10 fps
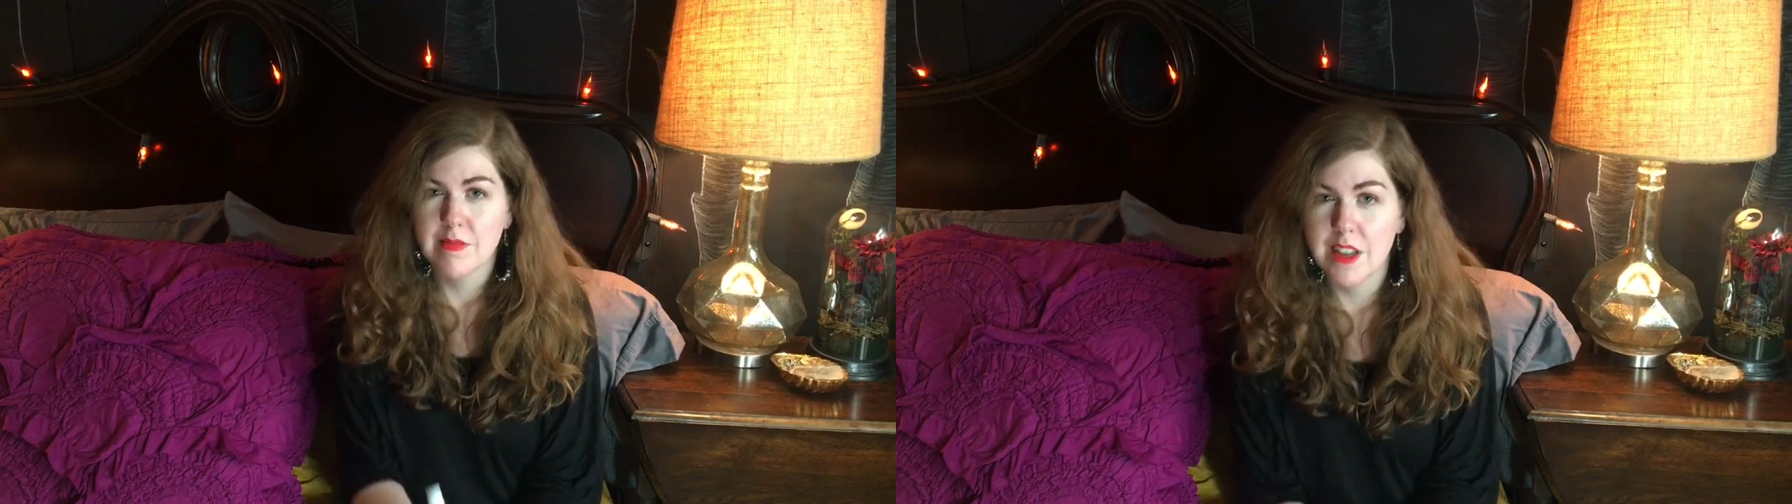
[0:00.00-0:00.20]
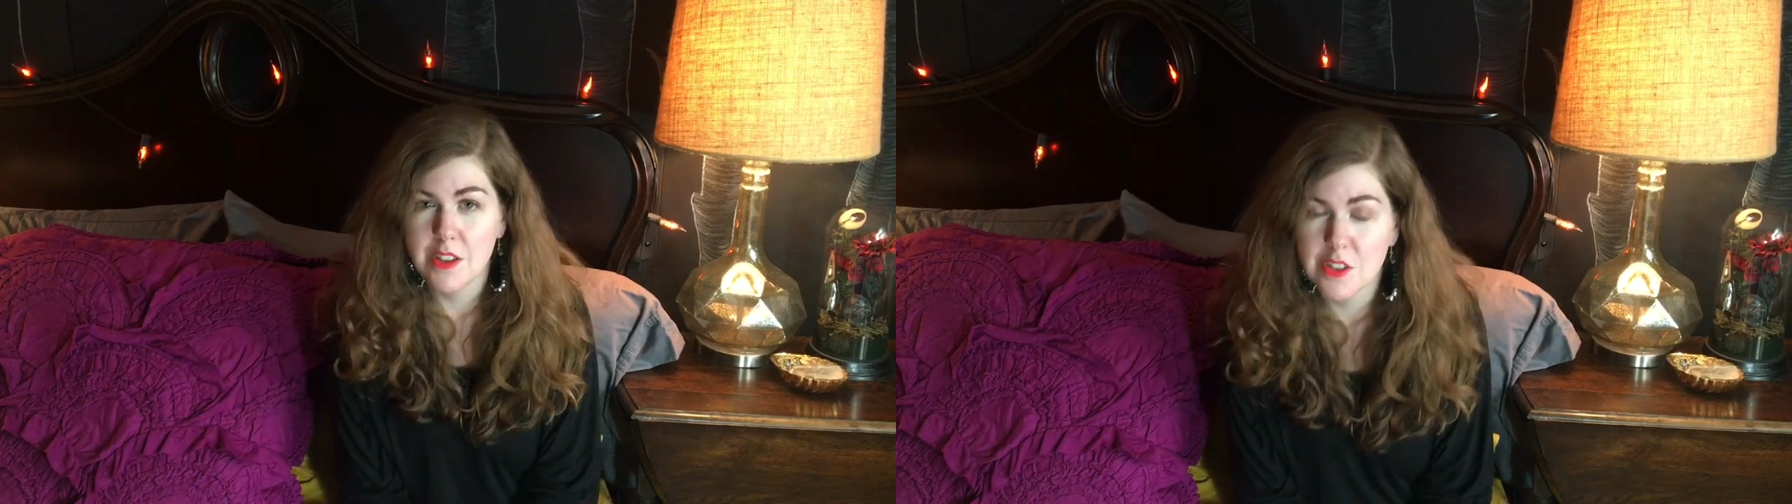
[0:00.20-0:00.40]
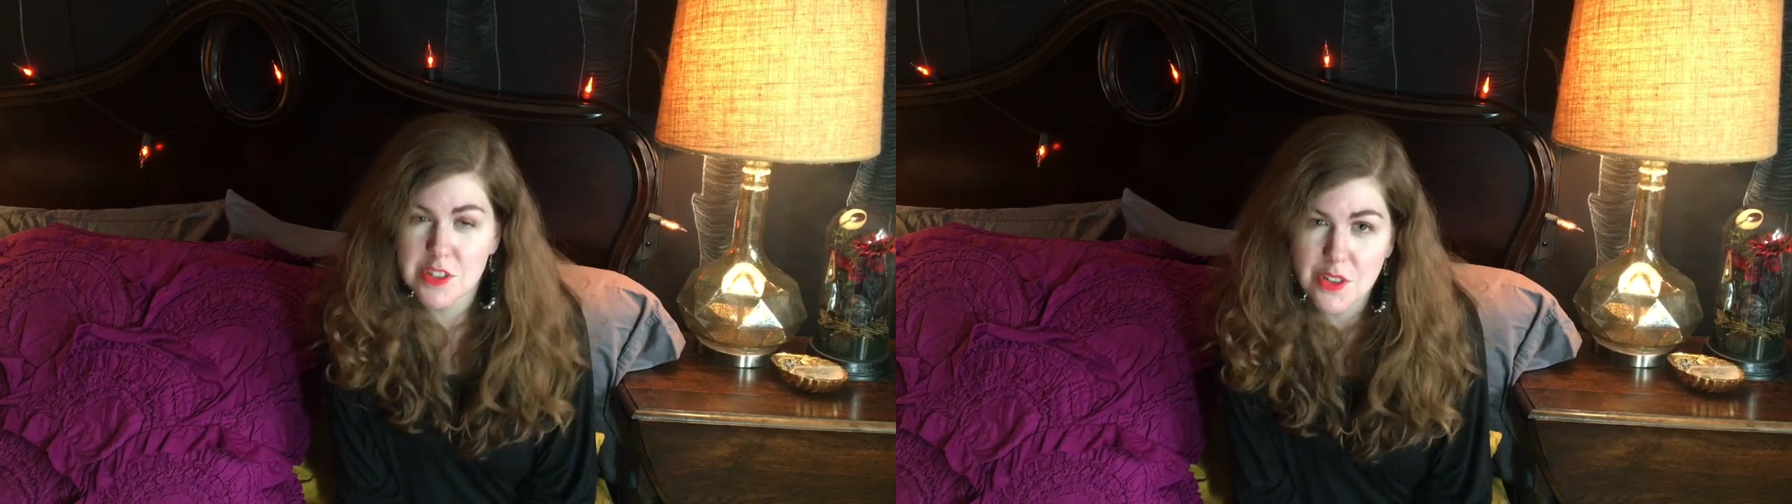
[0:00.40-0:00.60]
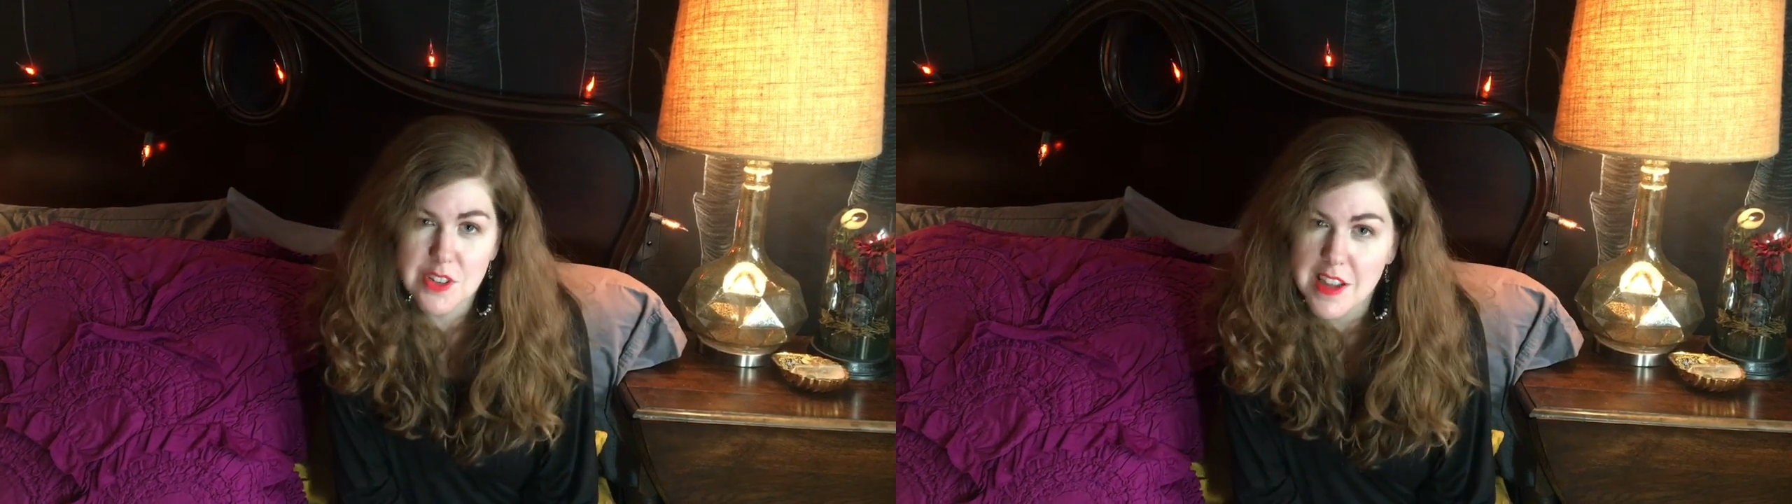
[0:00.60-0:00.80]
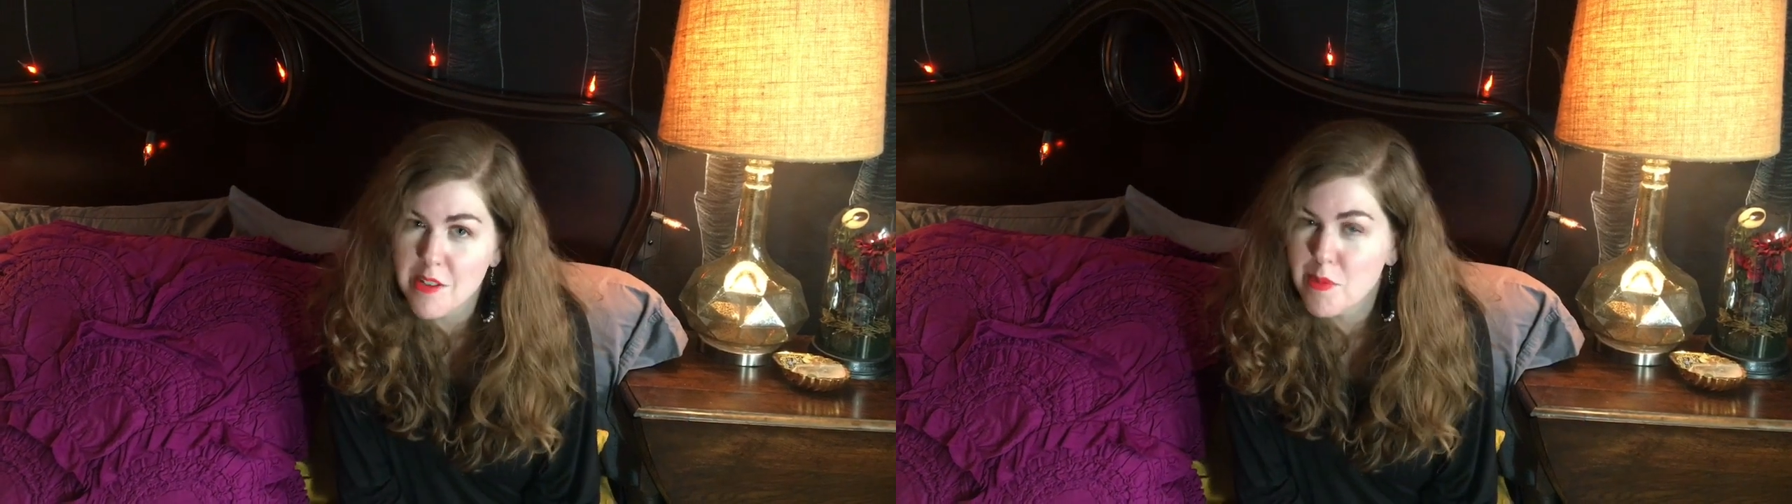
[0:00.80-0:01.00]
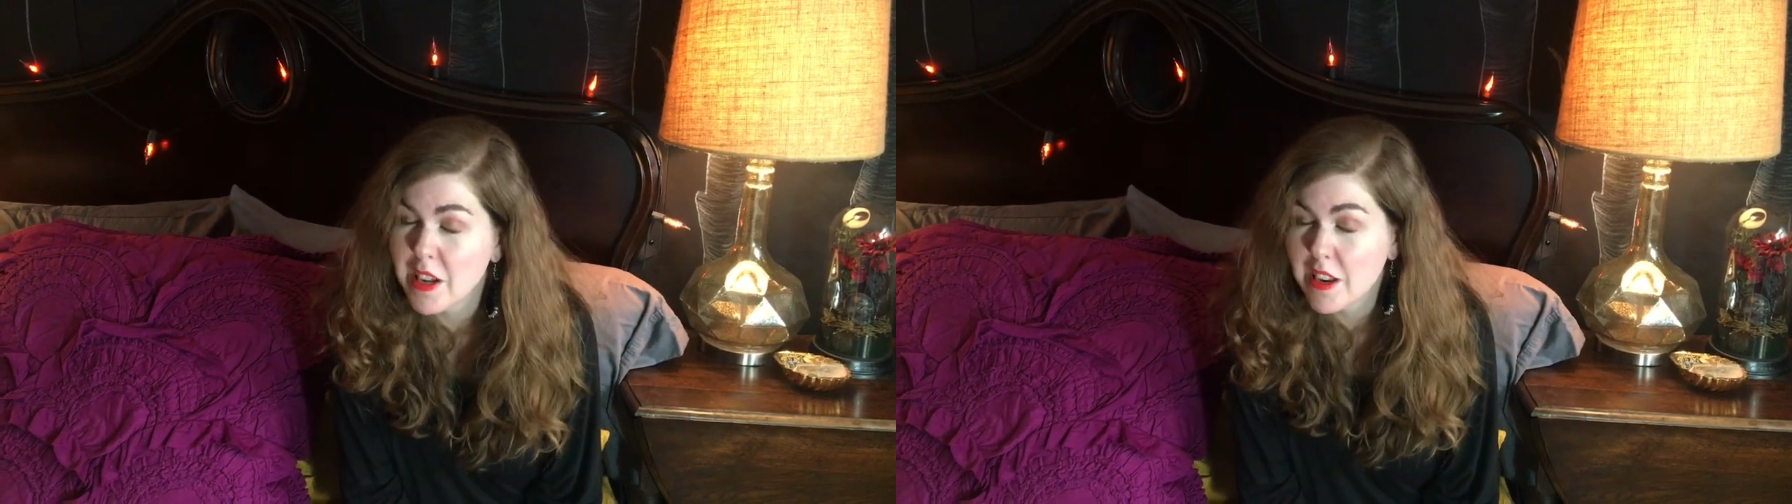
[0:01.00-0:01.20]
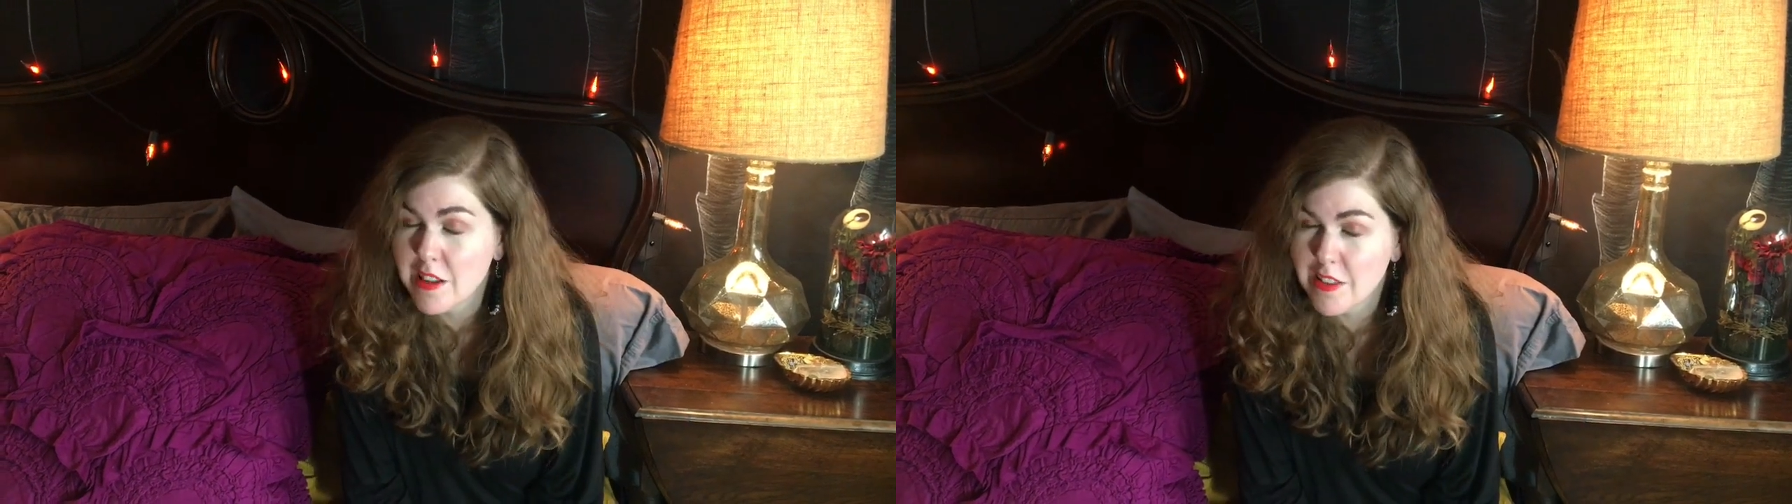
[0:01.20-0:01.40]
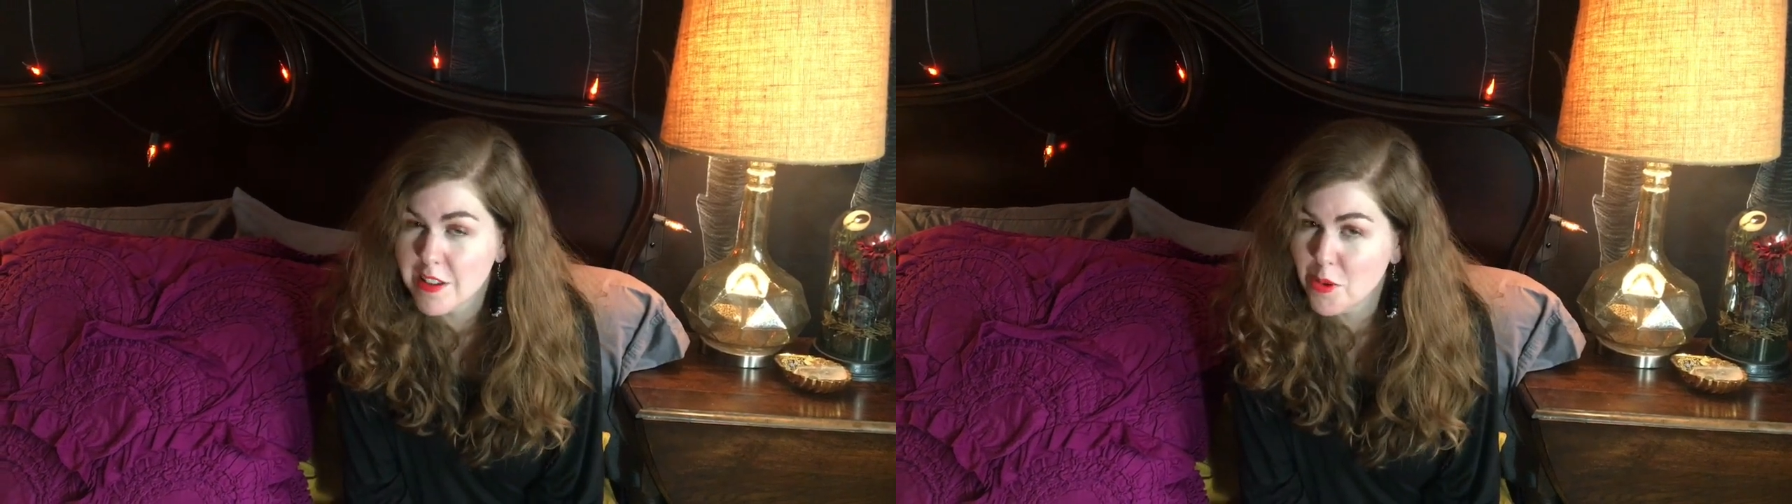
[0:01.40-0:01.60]
and you can just go to town make it
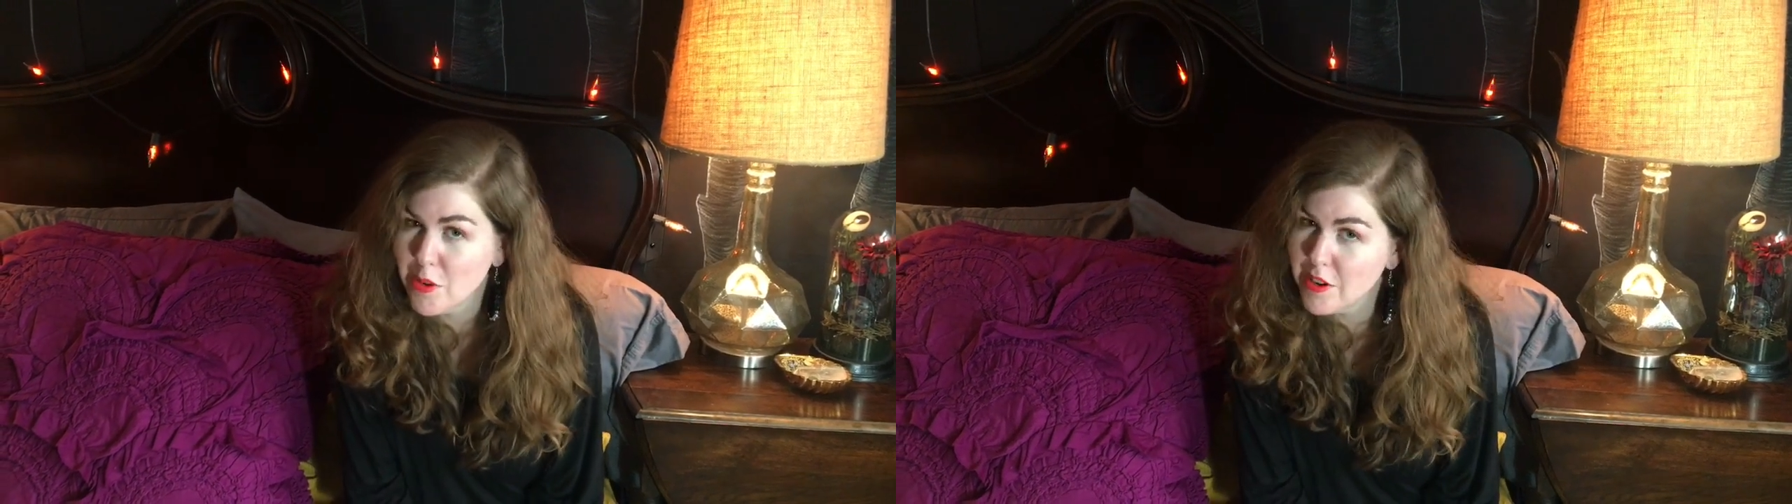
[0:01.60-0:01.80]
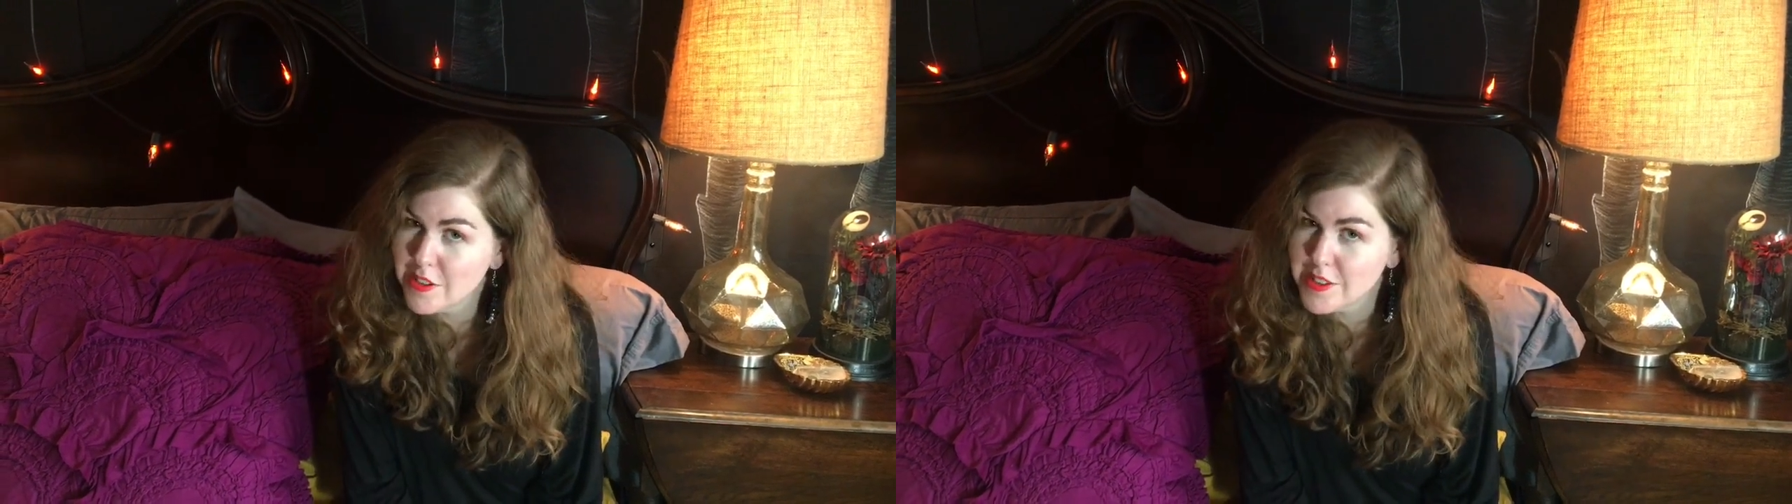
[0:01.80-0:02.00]
anything you want.